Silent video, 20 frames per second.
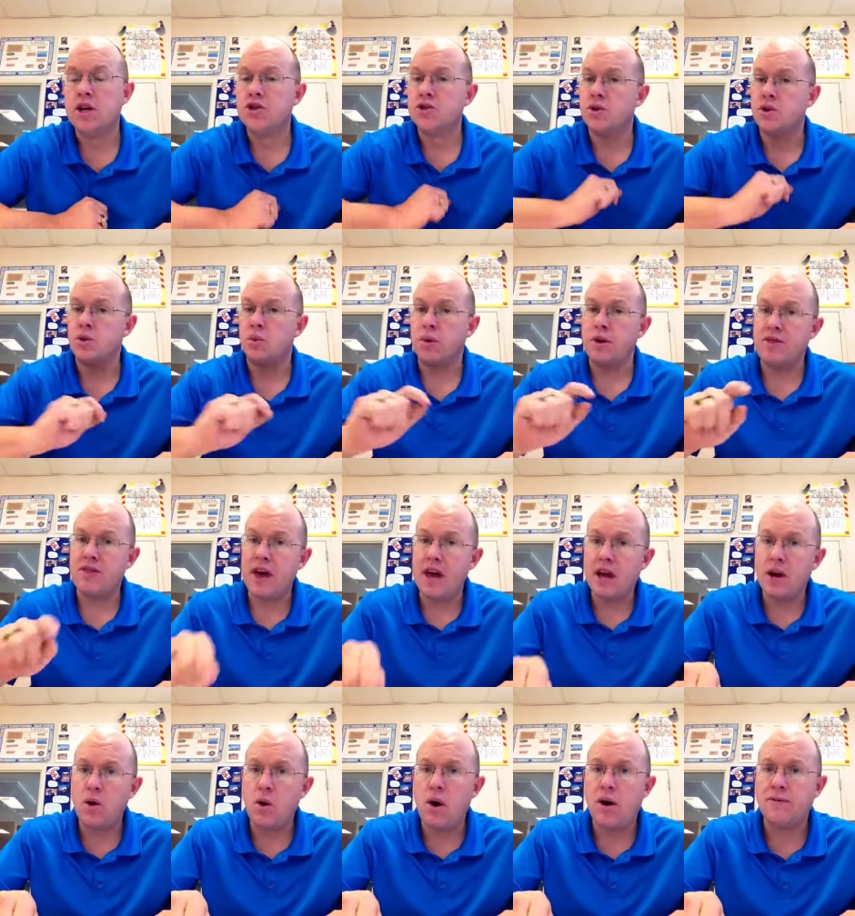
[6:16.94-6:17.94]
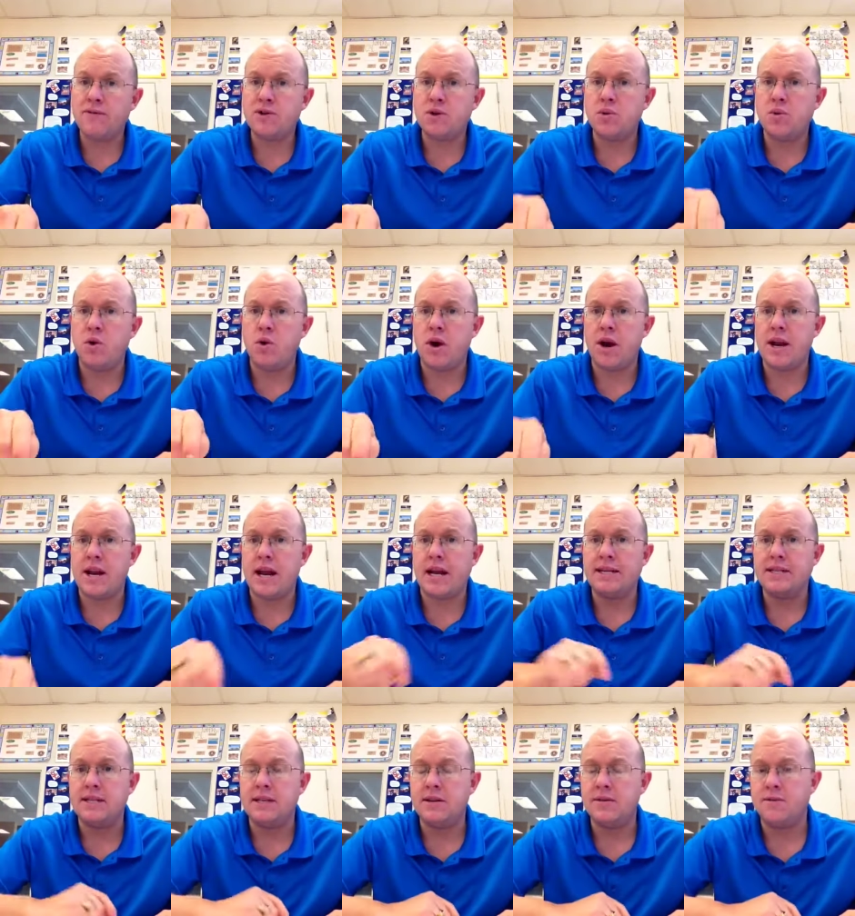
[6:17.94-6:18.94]
so that when they go off to war in
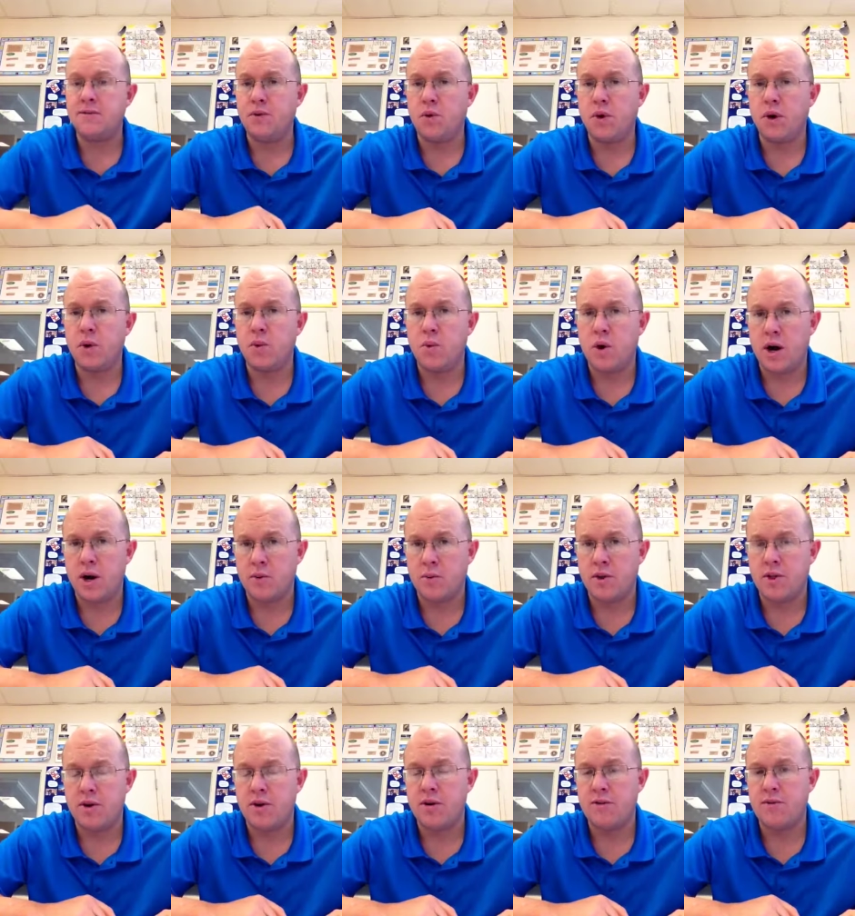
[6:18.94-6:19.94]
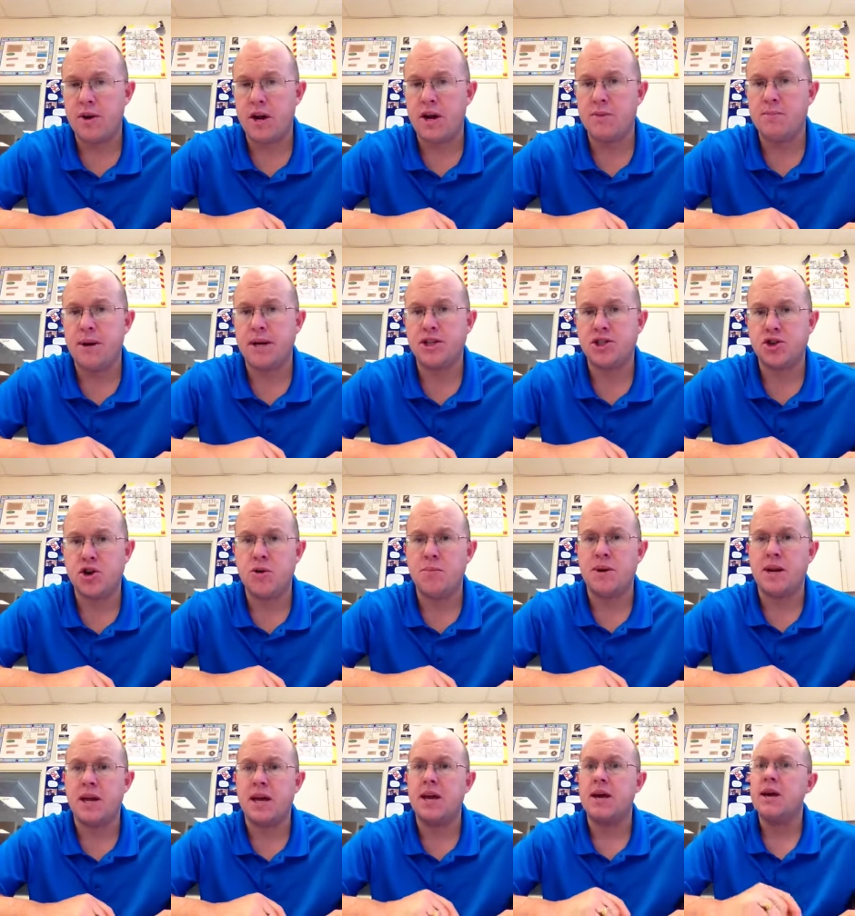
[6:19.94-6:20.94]
1941, when they're invaded by
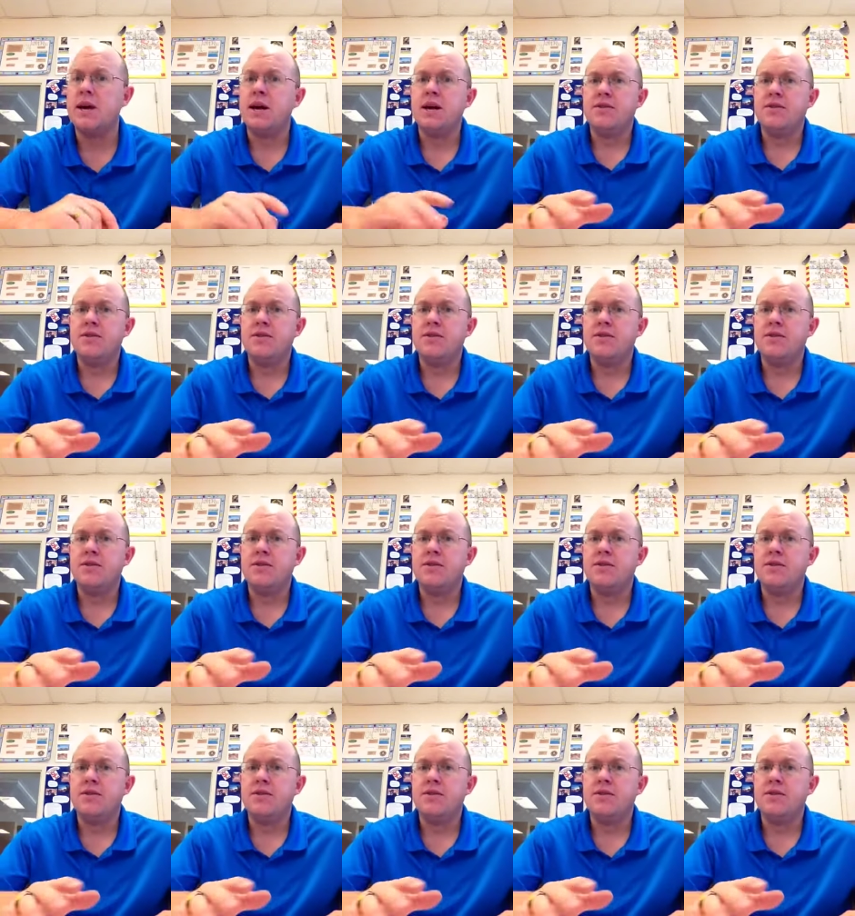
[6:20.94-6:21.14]
Germany,